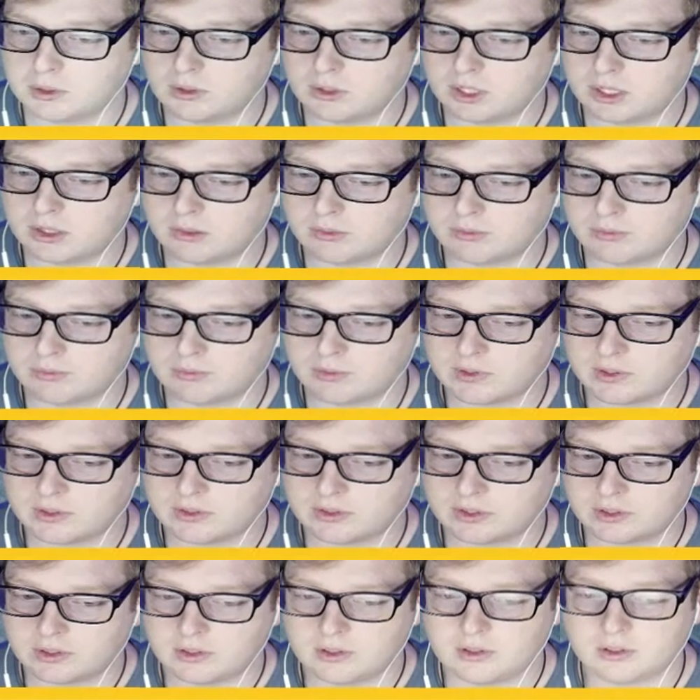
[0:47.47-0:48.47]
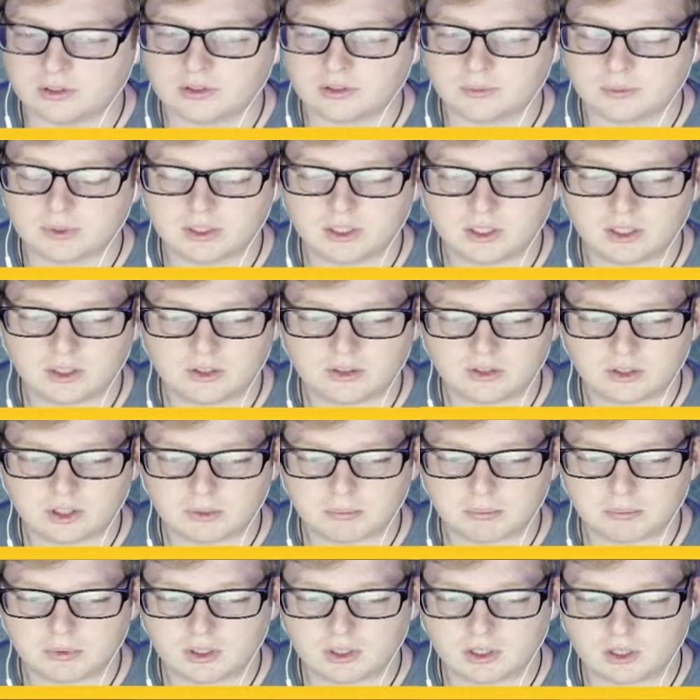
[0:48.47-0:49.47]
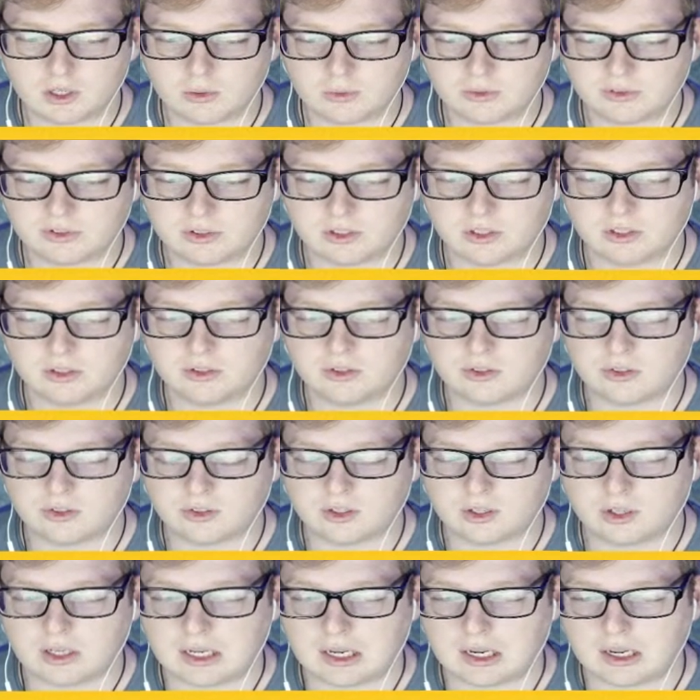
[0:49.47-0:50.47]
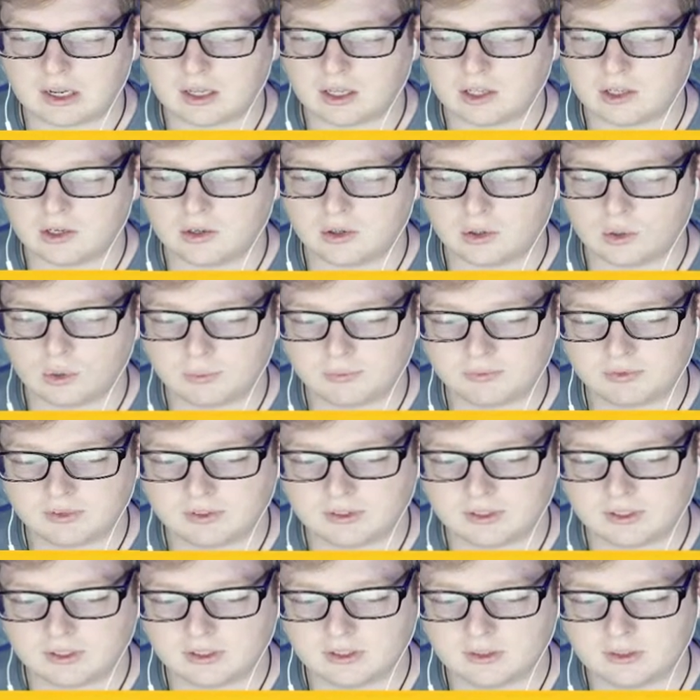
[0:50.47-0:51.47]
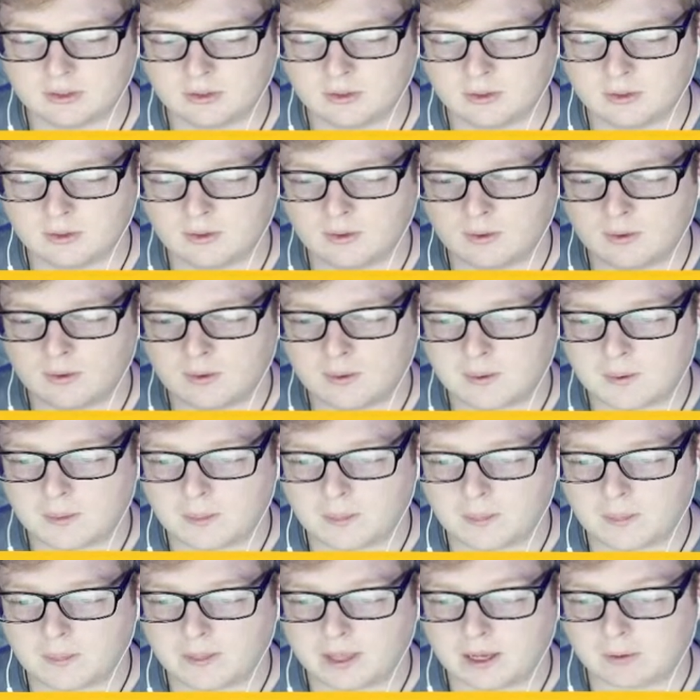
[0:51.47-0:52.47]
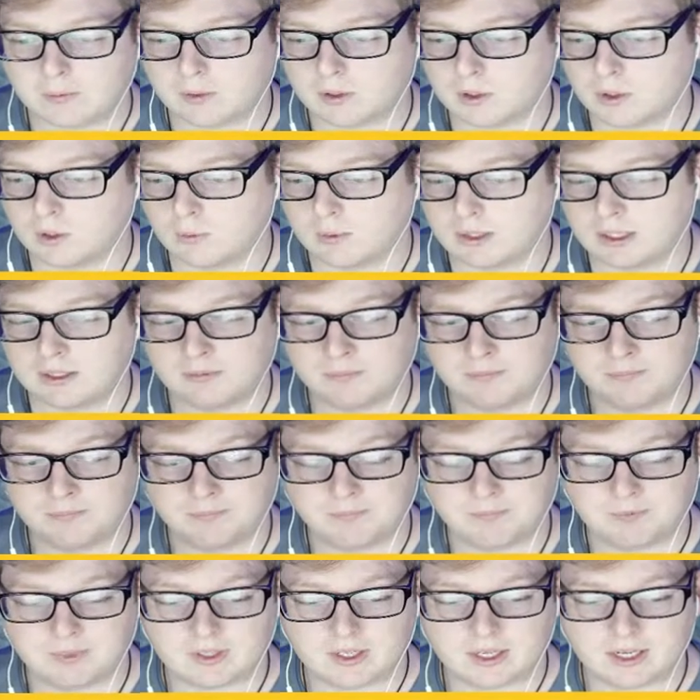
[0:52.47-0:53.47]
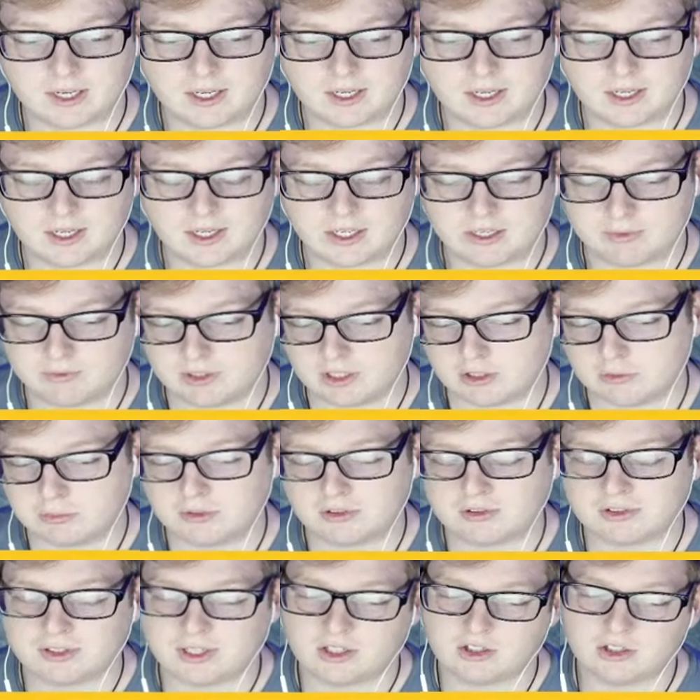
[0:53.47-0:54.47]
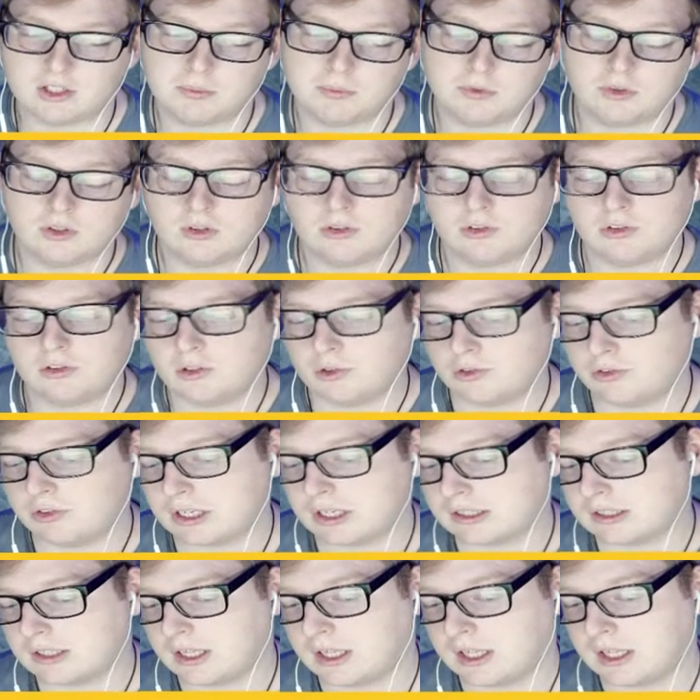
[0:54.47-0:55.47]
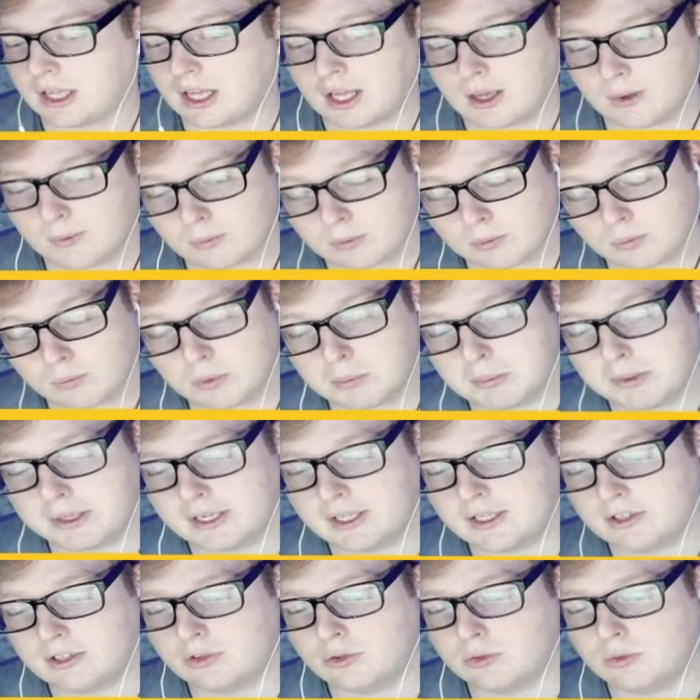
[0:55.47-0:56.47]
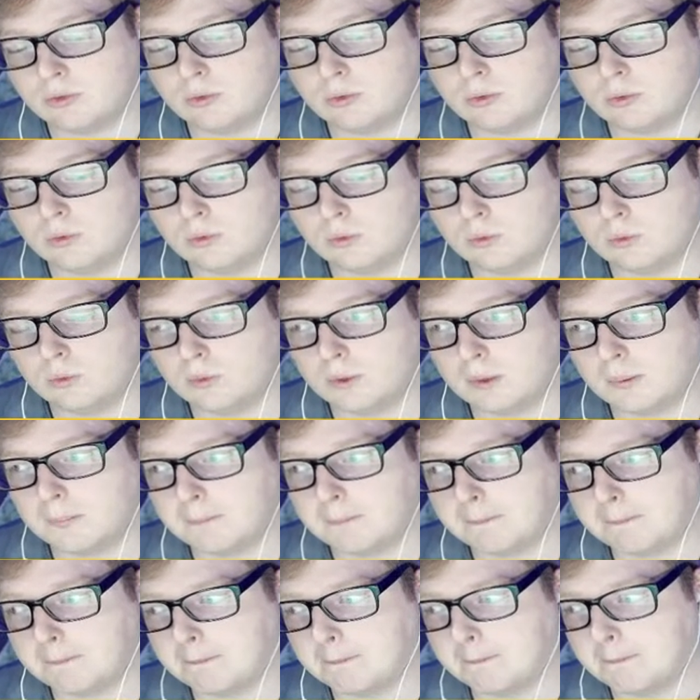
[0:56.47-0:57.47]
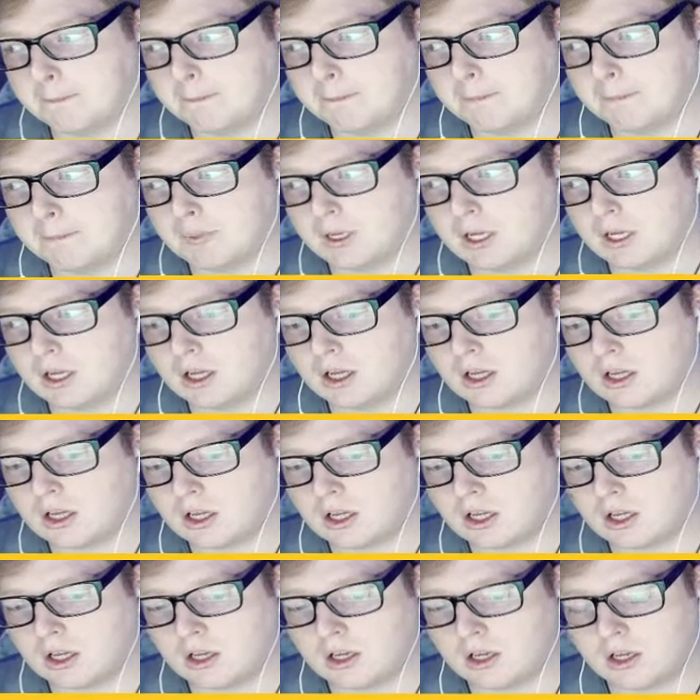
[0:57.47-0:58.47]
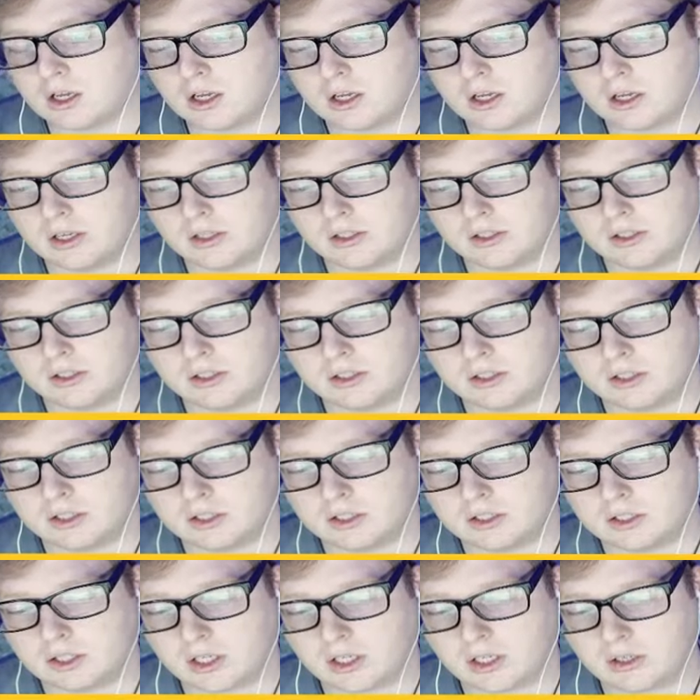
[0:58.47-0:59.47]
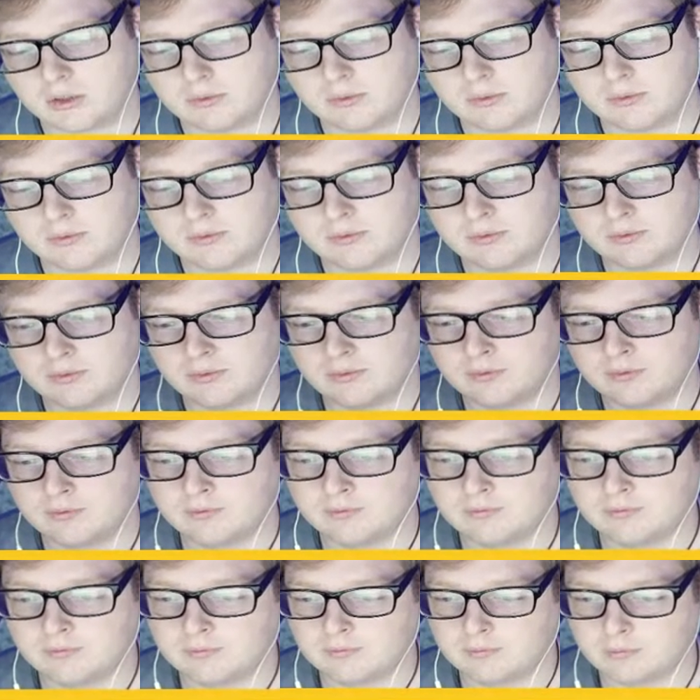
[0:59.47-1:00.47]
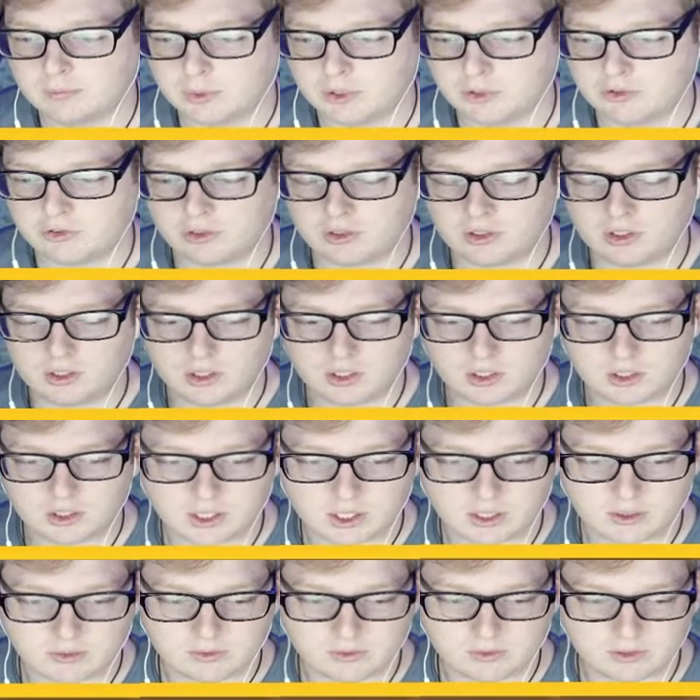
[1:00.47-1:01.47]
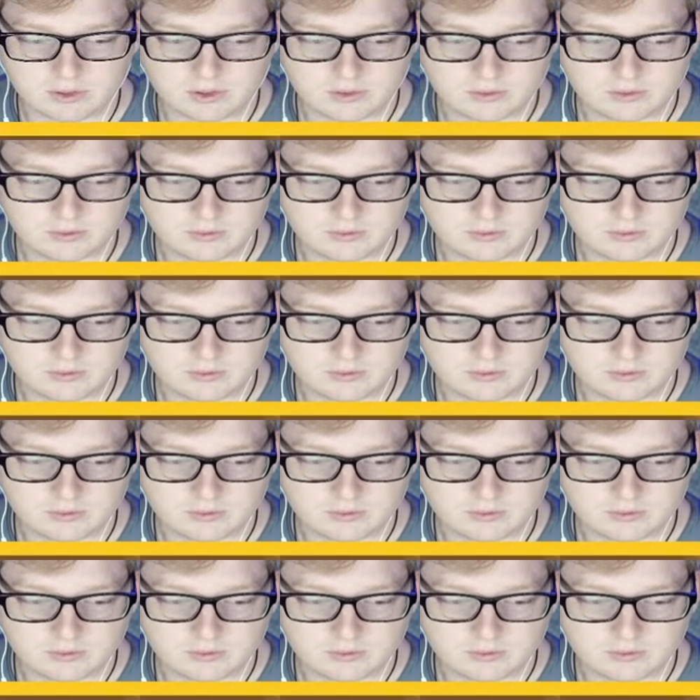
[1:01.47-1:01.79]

out front here with his hypnosis, and hopefully that will go well. If you guys missed the last episode, you go check that out. We made it into Mahogany Town. Pretty sure you can get an encounter here.